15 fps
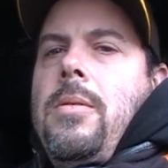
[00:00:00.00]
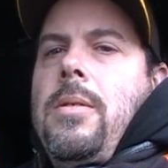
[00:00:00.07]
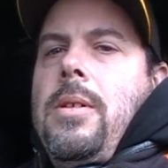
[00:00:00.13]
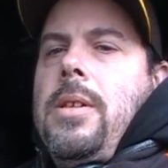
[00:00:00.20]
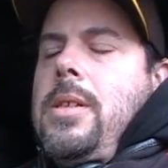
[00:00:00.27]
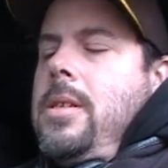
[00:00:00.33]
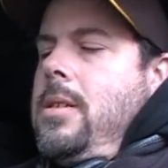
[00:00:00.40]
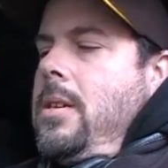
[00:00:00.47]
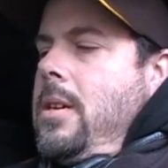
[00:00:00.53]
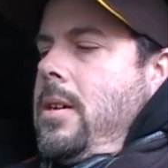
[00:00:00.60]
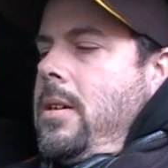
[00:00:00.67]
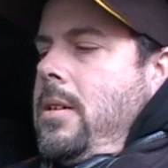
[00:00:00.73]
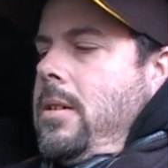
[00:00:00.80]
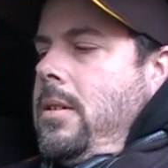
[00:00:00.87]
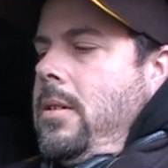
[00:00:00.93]
it's
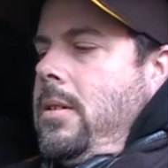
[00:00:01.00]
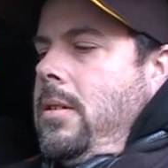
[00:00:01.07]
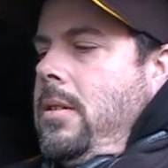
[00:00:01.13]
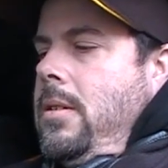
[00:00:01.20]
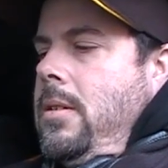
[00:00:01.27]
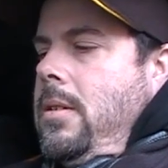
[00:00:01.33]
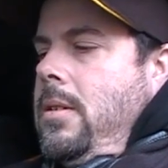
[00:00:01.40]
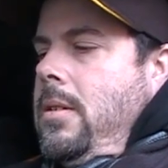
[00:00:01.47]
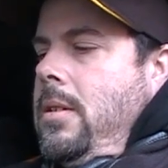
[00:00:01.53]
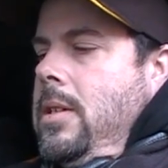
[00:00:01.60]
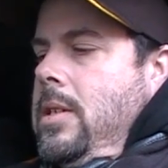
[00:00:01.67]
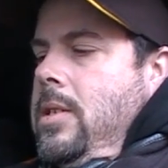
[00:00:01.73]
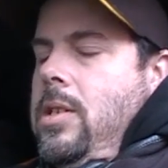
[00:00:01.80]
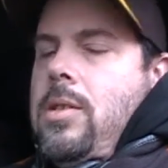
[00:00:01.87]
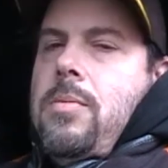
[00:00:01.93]

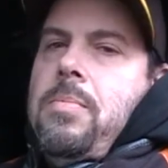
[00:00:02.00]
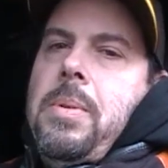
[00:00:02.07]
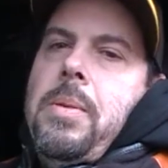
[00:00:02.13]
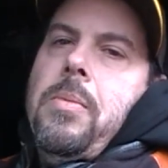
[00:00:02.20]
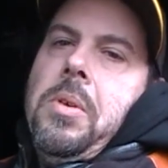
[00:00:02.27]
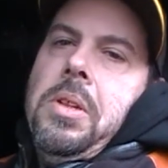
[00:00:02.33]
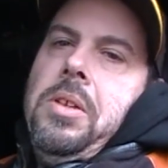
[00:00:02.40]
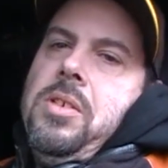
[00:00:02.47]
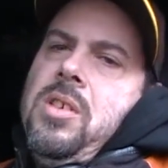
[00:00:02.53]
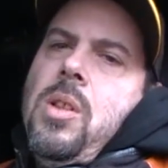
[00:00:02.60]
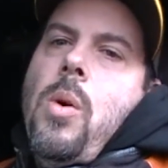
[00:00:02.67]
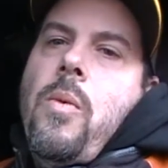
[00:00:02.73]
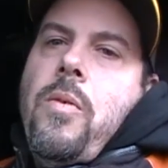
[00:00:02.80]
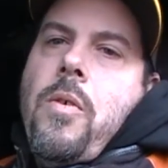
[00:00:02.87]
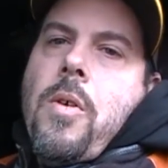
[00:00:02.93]
just been really
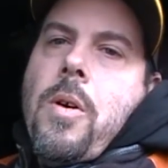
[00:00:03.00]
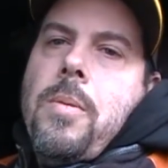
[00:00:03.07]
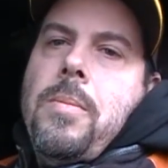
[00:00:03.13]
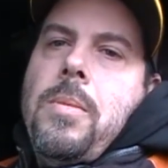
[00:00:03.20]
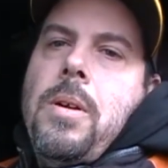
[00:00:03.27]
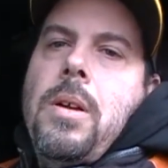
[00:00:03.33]
slow for him.